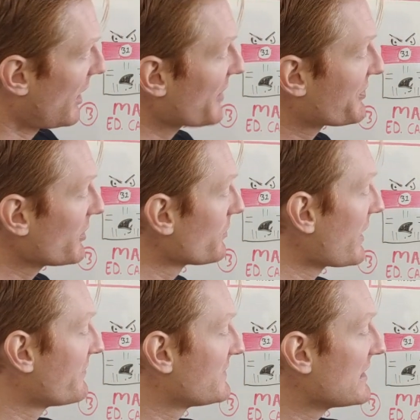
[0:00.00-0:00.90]
A third way
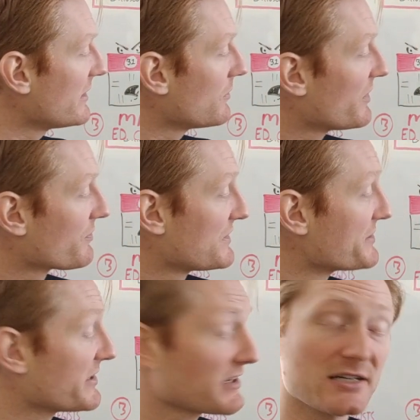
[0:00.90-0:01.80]
of dealing with
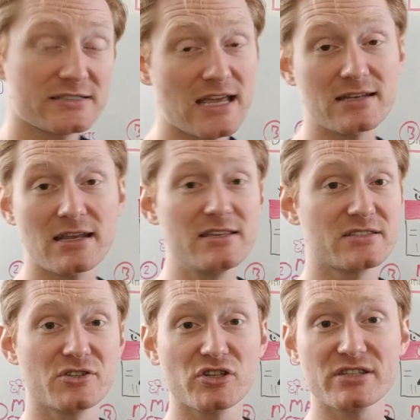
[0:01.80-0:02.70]
redundant content is
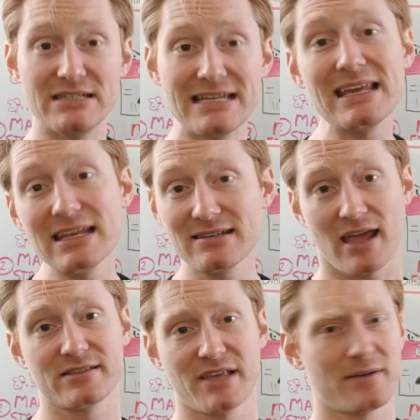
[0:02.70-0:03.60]
to just
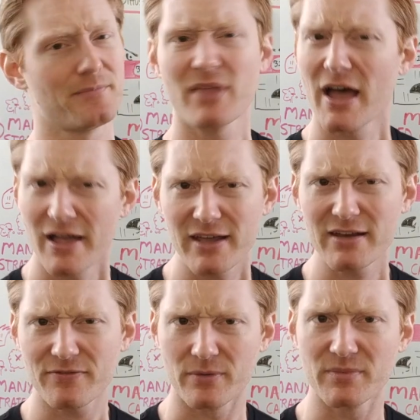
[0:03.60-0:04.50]
de-index it. Hide
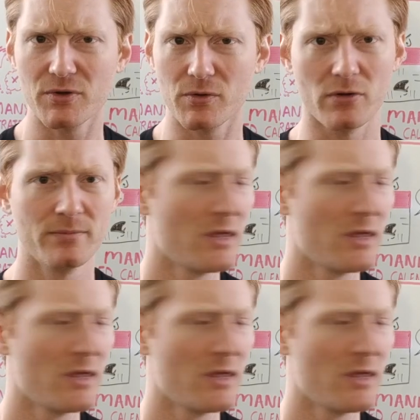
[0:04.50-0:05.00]
it from Google.